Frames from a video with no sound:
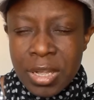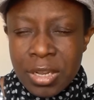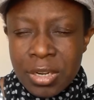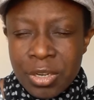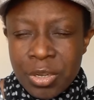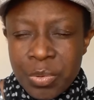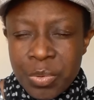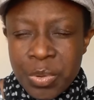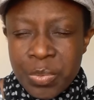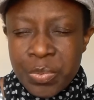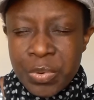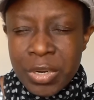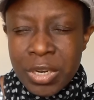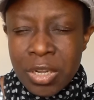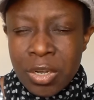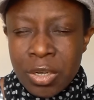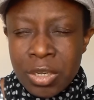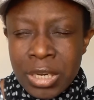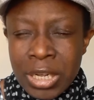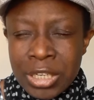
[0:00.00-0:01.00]
Lord, we pray,
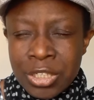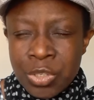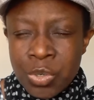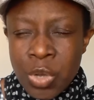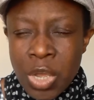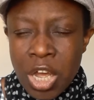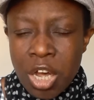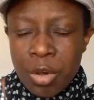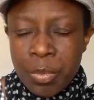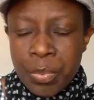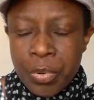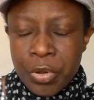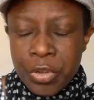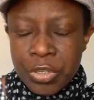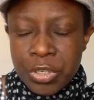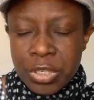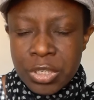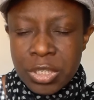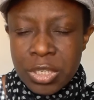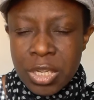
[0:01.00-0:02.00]
Lord, that you help
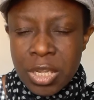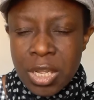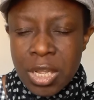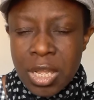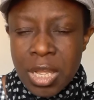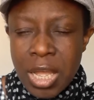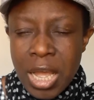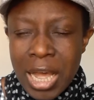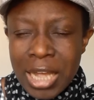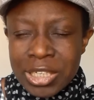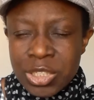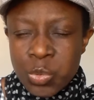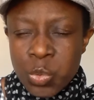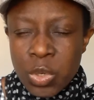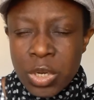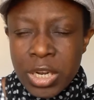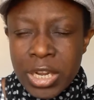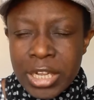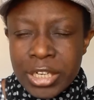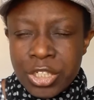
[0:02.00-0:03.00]
us as we
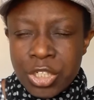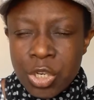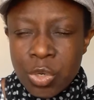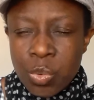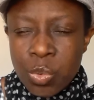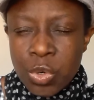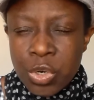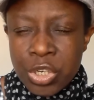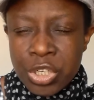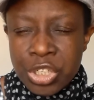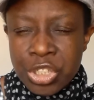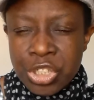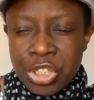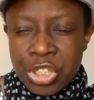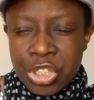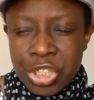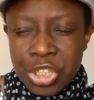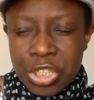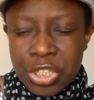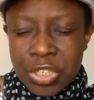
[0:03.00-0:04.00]
learn your word in
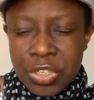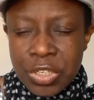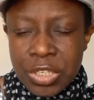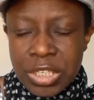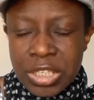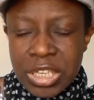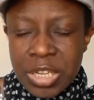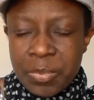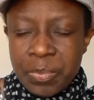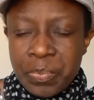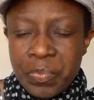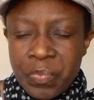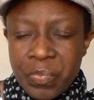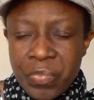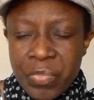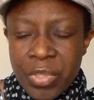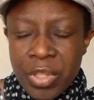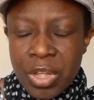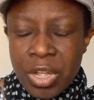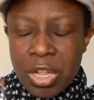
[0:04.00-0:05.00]
Jesus' name.
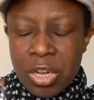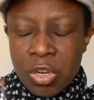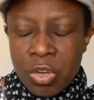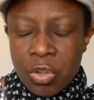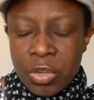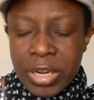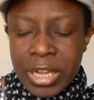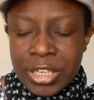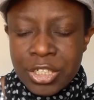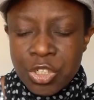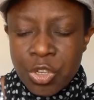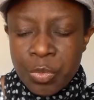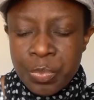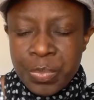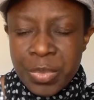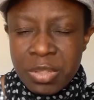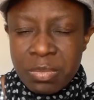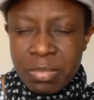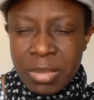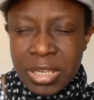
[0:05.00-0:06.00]
Lord, I
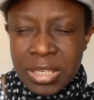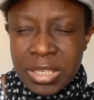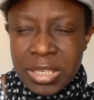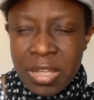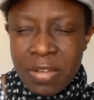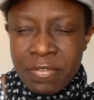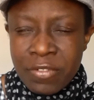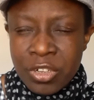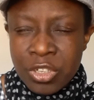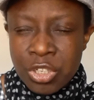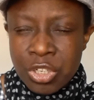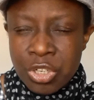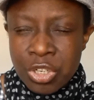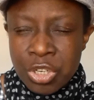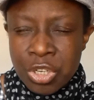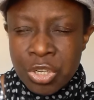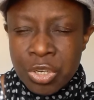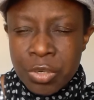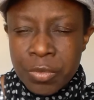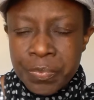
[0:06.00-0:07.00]
submit myself unto
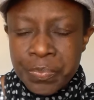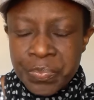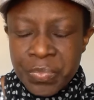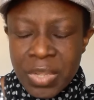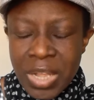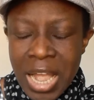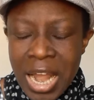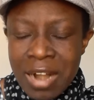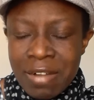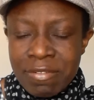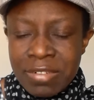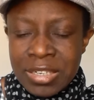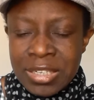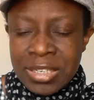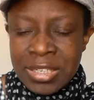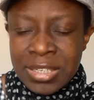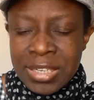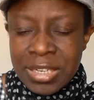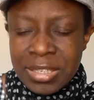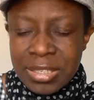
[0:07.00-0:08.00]
you. I
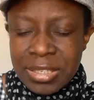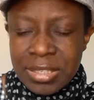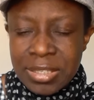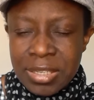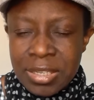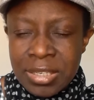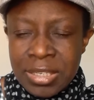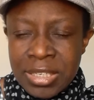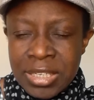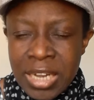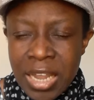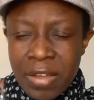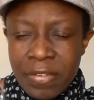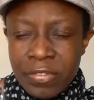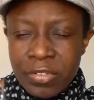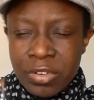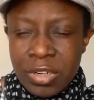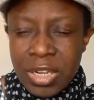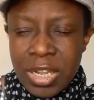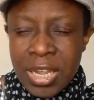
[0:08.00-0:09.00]
resist the
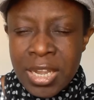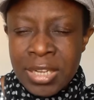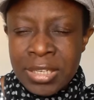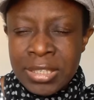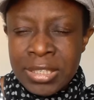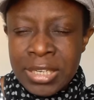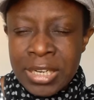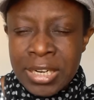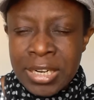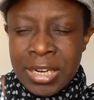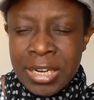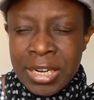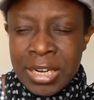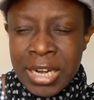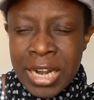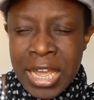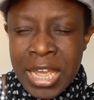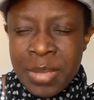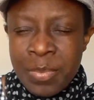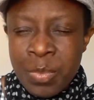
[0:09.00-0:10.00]
devil in the
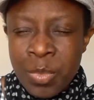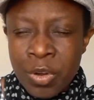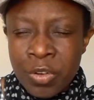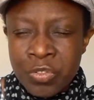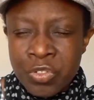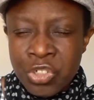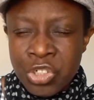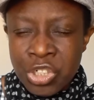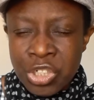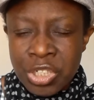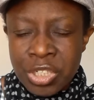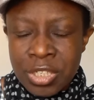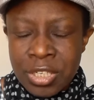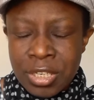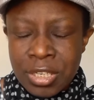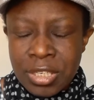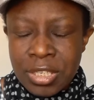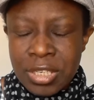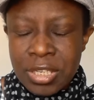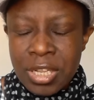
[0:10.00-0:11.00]
name of
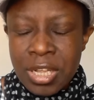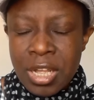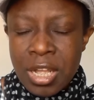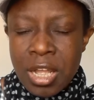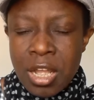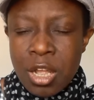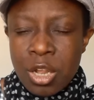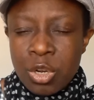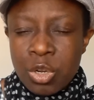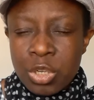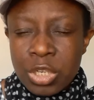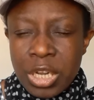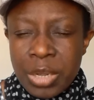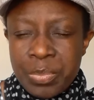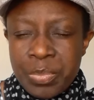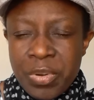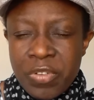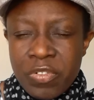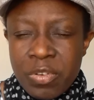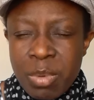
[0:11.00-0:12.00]
Jesus. Lord, I
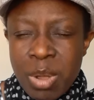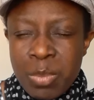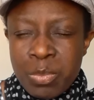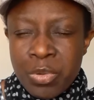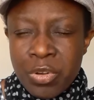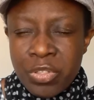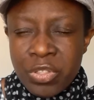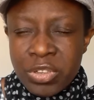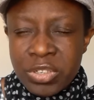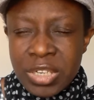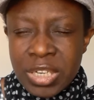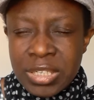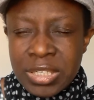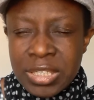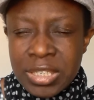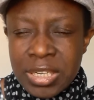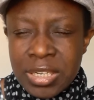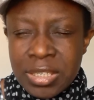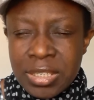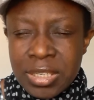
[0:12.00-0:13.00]
pray for my brothers and
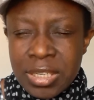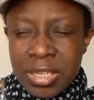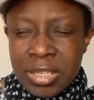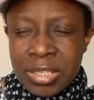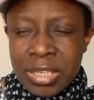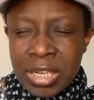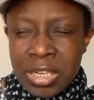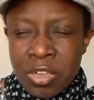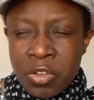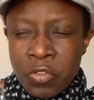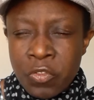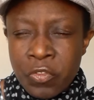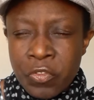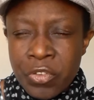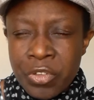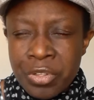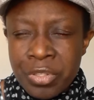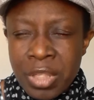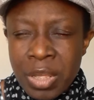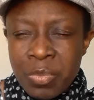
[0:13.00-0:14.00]
sisters that you
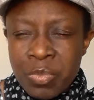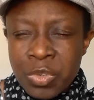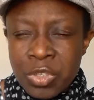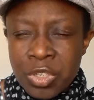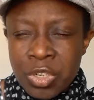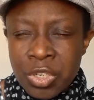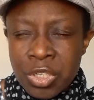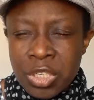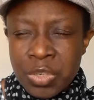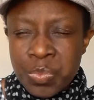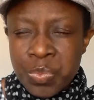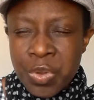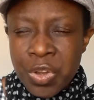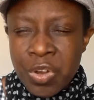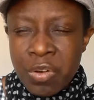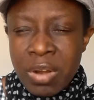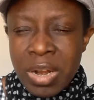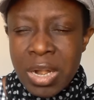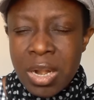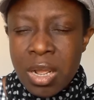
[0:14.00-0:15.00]
fill them with your
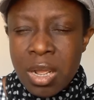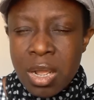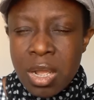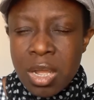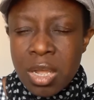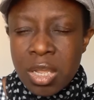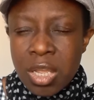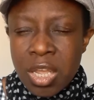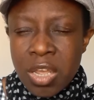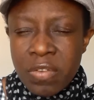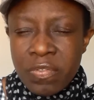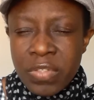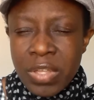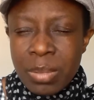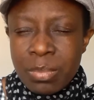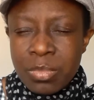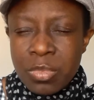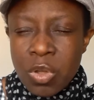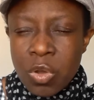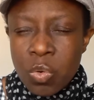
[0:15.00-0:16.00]
spirit, give
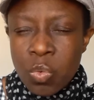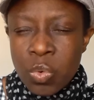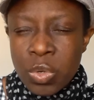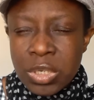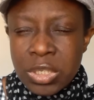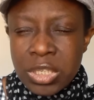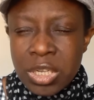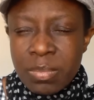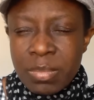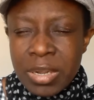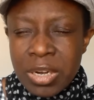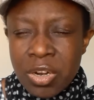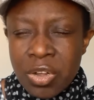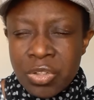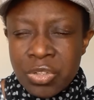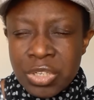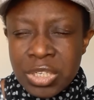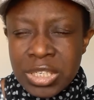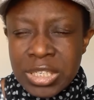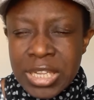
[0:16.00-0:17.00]
them wisdom and
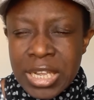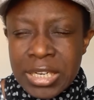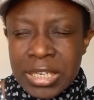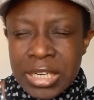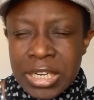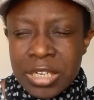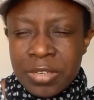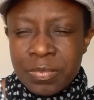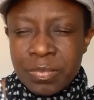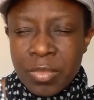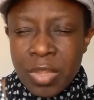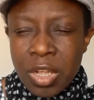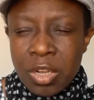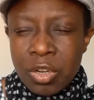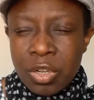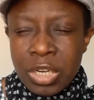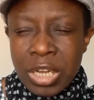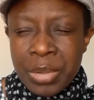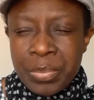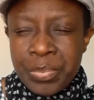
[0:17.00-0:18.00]
understanding.
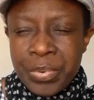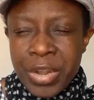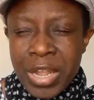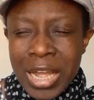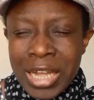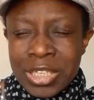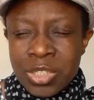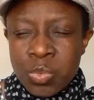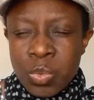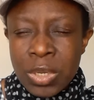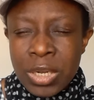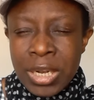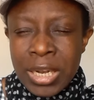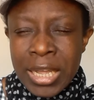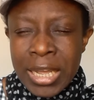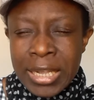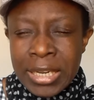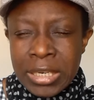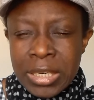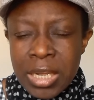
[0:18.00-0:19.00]
Lord, I pray as we
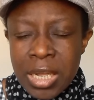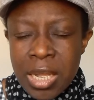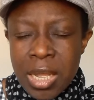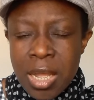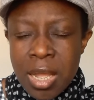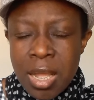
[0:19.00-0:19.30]
learn